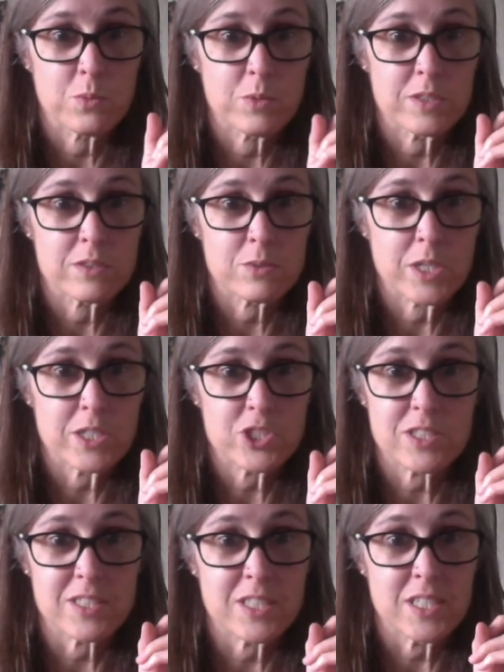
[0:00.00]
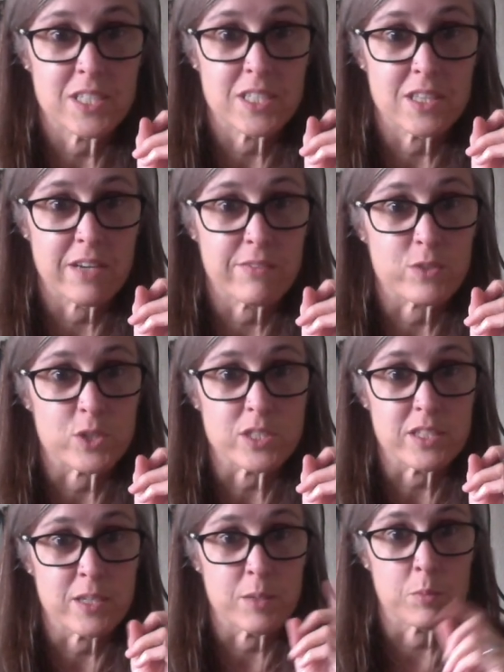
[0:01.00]
one swatch because I hit it that first
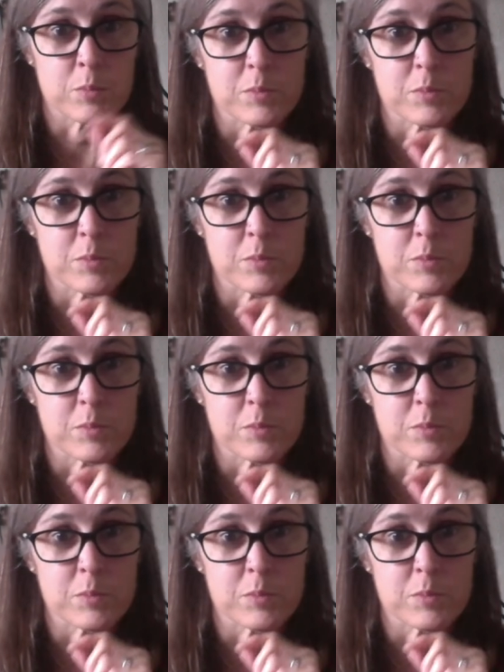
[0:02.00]
time